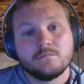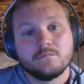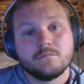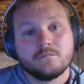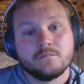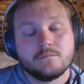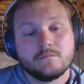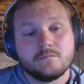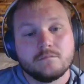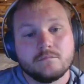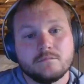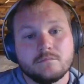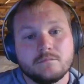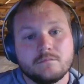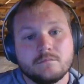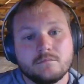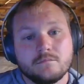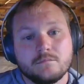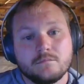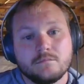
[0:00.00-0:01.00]

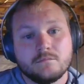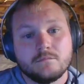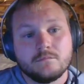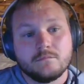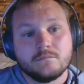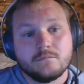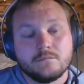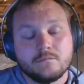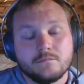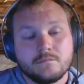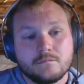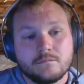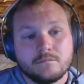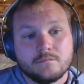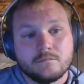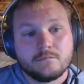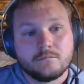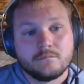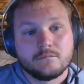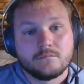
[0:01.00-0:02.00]

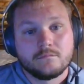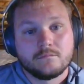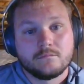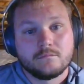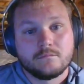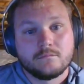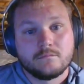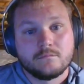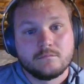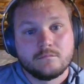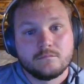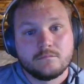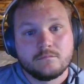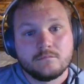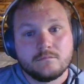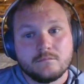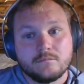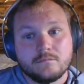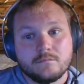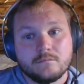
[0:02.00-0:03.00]

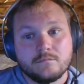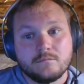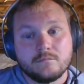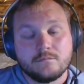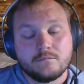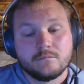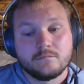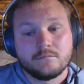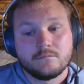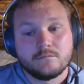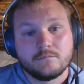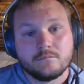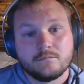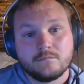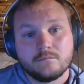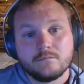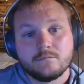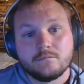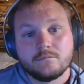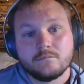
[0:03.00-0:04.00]

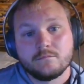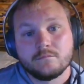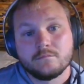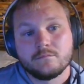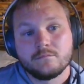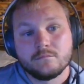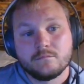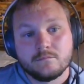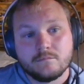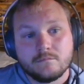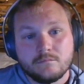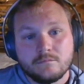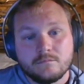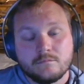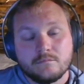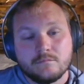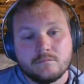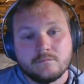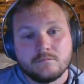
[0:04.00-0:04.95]
(not speaking)